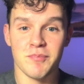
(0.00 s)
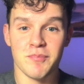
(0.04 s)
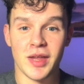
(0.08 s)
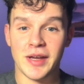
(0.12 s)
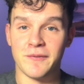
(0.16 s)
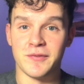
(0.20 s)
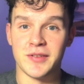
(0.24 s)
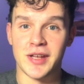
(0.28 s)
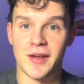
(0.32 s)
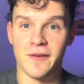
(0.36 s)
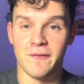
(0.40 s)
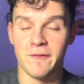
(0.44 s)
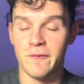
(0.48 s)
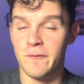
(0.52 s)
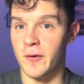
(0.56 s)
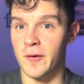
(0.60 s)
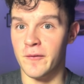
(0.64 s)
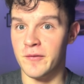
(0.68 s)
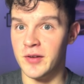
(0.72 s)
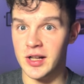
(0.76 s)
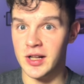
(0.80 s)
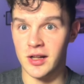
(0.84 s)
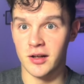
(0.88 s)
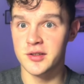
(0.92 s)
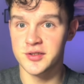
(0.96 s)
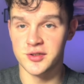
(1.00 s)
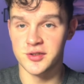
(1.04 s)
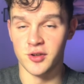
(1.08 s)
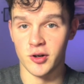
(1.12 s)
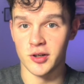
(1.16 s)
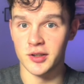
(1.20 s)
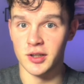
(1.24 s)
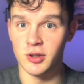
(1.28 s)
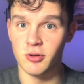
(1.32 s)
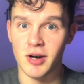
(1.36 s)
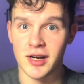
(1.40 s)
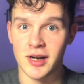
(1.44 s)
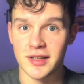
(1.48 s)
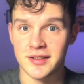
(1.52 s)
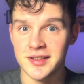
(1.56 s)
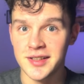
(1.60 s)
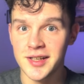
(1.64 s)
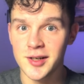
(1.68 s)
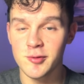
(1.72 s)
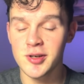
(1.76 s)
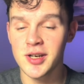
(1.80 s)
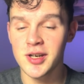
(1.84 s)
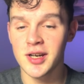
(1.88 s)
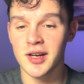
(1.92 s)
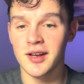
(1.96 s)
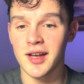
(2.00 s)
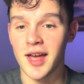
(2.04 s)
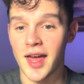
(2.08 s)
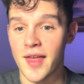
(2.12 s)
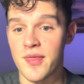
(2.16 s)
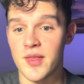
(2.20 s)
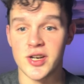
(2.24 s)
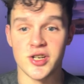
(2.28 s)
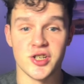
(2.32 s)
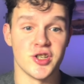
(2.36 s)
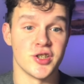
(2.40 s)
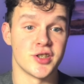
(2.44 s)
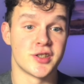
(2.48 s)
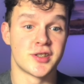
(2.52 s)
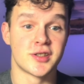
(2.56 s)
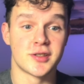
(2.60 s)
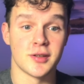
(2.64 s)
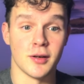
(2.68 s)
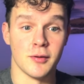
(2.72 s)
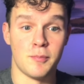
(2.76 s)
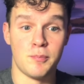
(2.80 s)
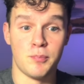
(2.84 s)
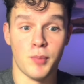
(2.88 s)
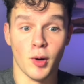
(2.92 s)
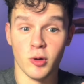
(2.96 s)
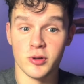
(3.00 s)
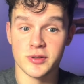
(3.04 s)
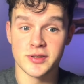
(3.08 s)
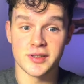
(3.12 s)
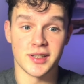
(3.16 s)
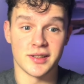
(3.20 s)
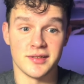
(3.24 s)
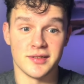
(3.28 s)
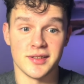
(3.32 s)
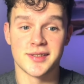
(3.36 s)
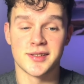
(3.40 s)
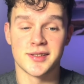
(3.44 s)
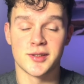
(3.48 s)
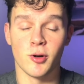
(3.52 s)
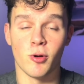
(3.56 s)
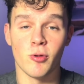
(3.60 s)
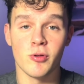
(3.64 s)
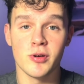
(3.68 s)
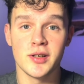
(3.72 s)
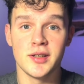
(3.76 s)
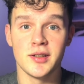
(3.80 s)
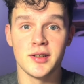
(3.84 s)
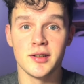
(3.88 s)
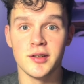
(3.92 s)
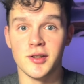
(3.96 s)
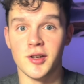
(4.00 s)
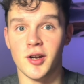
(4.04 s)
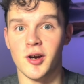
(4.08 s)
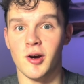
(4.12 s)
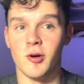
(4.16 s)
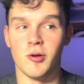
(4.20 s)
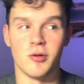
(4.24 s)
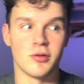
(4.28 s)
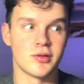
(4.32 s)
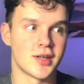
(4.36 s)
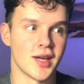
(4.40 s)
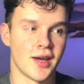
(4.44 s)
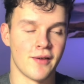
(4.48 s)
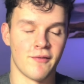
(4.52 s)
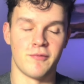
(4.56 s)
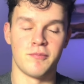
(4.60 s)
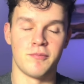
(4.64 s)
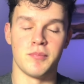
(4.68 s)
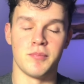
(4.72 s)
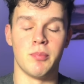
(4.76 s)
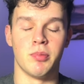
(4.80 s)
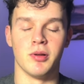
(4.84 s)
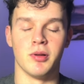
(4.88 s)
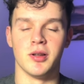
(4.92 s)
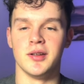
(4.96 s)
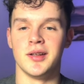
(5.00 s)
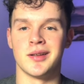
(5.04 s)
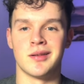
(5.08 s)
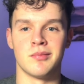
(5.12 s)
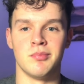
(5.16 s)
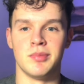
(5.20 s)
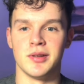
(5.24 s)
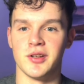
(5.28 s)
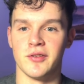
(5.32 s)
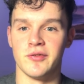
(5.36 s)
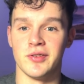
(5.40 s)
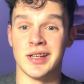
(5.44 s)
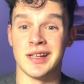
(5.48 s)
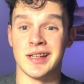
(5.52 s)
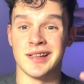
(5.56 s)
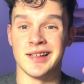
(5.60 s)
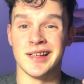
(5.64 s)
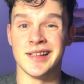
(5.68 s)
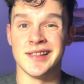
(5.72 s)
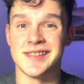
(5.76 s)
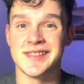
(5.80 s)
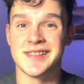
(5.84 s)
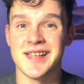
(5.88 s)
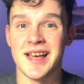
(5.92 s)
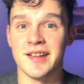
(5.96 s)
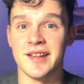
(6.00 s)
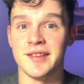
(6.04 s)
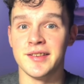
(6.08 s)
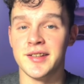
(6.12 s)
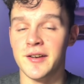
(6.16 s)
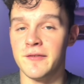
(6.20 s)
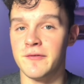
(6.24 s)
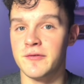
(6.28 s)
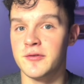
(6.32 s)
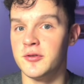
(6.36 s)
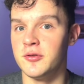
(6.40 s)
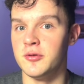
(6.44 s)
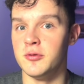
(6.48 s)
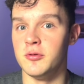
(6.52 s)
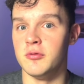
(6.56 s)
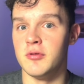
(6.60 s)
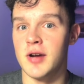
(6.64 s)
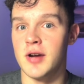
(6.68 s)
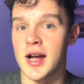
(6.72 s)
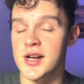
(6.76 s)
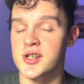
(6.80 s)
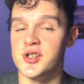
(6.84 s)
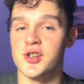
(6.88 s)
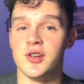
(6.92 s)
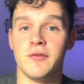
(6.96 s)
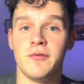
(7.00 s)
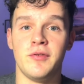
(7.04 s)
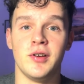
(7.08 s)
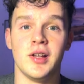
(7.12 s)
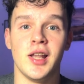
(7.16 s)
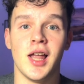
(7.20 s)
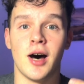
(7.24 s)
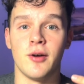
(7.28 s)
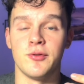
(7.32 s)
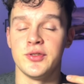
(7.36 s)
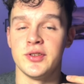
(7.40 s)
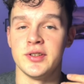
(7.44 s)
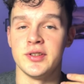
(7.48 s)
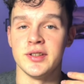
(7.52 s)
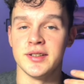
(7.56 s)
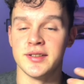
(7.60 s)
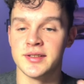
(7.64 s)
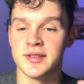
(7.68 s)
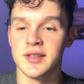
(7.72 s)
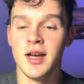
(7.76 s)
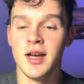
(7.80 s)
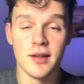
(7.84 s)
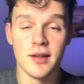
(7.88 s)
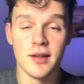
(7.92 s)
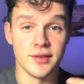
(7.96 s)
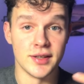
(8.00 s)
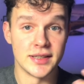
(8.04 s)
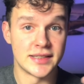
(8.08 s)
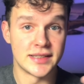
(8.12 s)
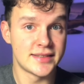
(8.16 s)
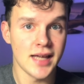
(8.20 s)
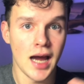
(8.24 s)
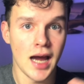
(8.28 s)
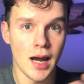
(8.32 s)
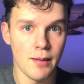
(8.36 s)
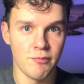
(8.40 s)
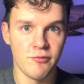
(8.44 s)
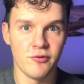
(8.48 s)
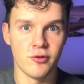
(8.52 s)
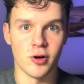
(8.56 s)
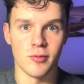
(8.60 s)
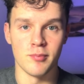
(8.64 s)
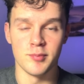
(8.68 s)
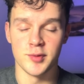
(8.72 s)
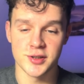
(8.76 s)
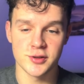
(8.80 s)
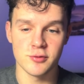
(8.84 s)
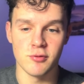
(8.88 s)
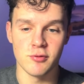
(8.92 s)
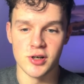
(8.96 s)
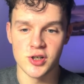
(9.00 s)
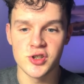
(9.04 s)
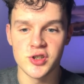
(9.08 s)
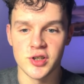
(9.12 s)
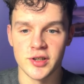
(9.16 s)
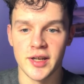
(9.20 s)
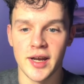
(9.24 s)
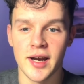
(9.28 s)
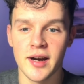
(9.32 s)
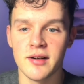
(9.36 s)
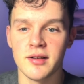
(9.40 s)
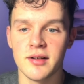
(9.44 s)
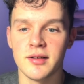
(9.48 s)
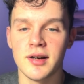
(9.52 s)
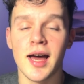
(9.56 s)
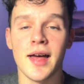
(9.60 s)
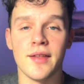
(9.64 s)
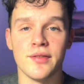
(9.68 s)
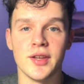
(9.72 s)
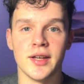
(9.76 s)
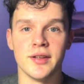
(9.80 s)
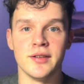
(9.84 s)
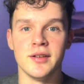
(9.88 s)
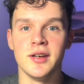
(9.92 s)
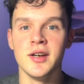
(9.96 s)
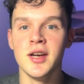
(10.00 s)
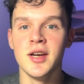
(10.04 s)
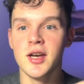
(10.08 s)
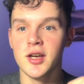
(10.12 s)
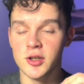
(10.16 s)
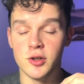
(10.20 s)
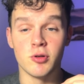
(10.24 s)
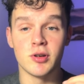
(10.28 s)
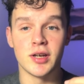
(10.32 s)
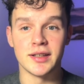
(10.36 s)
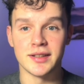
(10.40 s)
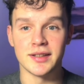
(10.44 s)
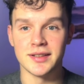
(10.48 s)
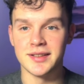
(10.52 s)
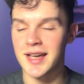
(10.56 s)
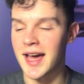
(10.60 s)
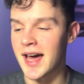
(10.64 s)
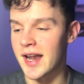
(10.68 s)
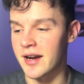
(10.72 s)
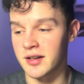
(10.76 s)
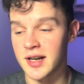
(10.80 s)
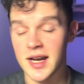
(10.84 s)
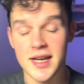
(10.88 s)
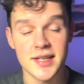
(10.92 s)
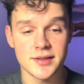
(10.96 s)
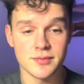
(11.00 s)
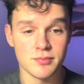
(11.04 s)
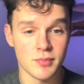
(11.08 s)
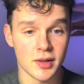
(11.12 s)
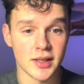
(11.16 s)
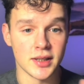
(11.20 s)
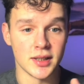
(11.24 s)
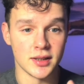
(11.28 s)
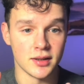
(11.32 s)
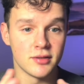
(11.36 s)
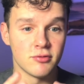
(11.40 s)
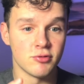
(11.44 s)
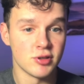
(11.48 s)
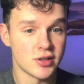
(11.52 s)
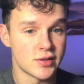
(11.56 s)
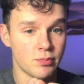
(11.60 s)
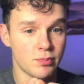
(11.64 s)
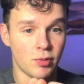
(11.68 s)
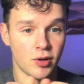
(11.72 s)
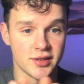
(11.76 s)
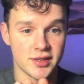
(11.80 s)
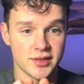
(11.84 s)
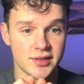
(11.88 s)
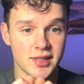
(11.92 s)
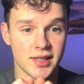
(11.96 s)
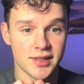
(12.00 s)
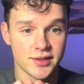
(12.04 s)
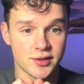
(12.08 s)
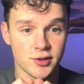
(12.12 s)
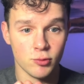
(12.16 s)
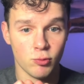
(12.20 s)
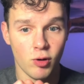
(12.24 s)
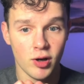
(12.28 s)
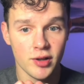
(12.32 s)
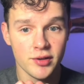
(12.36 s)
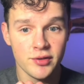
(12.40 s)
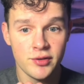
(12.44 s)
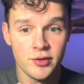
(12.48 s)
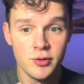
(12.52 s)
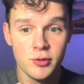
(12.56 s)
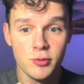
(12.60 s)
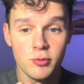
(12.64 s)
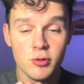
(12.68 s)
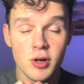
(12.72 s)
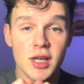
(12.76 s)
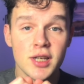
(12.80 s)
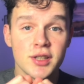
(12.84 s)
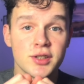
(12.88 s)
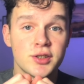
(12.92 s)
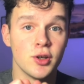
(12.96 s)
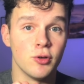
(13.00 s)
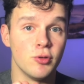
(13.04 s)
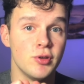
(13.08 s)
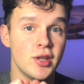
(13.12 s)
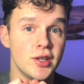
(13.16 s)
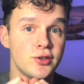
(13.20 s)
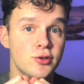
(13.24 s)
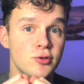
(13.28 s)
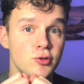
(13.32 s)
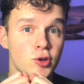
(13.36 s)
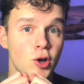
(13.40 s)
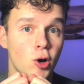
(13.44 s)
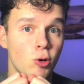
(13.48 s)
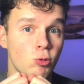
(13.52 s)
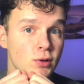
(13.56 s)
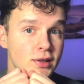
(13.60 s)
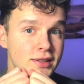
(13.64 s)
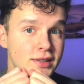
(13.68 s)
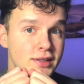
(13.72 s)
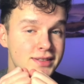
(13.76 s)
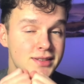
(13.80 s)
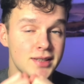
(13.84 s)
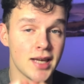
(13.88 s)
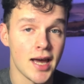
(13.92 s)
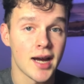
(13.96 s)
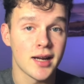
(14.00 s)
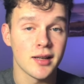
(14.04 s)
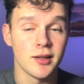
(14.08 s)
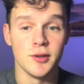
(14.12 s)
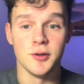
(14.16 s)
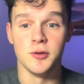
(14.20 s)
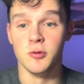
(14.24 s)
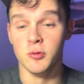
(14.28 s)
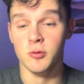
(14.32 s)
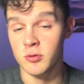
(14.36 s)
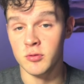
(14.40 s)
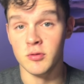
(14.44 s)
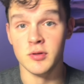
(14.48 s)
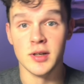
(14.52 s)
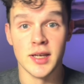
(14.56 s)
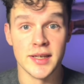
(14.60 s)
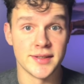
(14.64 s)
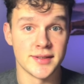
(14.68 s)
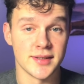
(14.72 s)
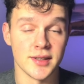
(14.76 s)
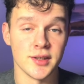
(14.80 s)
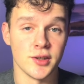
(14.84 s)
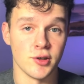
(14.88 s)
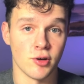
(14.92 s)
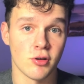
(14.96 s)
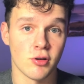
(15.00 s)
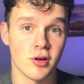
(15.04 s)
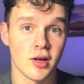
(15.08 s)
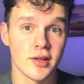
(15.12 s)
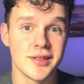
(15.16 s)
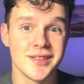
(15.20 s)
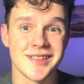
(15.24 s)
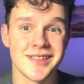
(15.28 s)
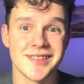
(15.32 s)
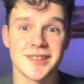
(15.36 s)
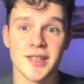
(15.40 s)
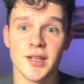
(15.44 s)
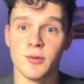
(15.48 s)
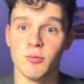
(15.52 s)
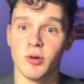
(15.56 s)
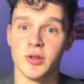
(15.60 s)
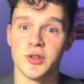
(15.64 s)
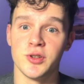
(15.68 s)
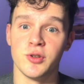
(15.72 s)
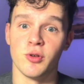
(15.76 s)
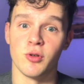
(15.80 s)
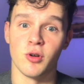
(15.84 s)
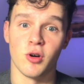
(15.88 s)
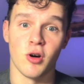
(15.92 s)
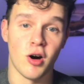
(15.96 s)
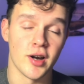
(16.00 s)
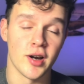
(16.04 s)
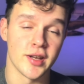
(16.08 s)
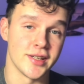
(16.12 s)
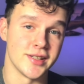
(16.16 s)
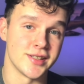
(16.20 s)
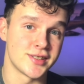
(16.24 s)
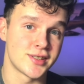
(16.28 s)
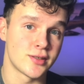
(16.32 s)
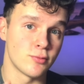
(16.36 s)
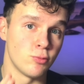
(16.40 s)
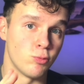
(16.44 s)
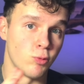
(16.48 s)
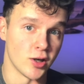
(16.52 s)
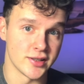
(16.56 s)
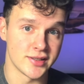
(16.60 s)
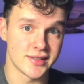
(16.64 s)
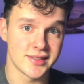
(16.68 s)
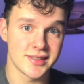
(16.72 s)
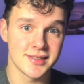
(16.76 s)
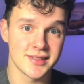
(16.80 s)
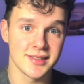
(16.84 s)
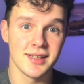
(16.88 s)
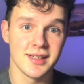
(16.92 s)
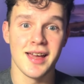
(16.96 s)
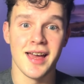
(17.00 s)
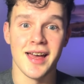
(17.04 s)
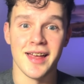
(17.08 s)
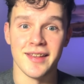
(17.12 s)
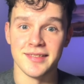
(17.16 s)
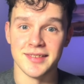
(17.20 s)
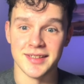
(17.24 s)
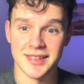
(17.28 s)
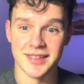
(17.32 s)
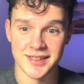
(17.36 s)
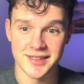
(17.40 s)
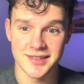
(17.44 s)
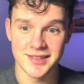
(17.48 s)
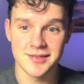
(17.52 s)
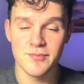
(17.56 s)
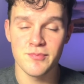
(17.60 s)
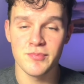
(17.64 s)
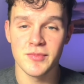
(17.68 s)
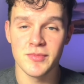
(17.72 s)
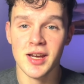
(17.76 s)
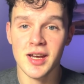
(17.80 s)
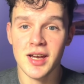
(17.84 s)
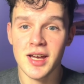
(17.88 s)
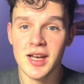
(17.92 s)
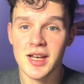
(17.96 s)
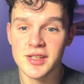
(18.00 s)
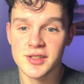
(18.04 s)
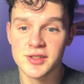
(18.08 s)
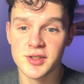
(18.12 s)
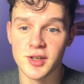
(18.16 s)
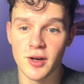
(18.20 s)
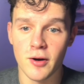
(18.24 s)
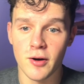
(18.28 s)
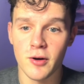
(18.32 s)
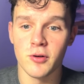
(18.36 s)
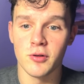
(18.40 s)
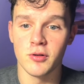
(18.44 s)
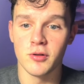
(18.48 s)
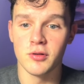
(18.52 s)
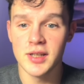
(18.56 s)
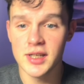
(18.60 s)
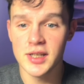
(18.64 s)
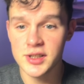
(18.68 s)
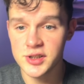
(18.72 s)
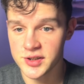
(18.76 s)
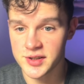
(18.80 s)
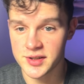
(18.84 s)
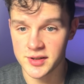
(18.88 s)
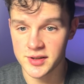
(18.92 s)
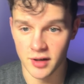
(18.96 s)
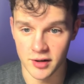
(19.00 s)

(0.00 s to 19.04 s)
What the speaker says: if they fulfill certain criteria, and then just posting the story, give people a little bit of an incentive to actually fill out this type form, this questionnaire, and then you can gather as many responses as you want to, so that you know exactly who is in your audience and what your audience wants and needs. So let's just start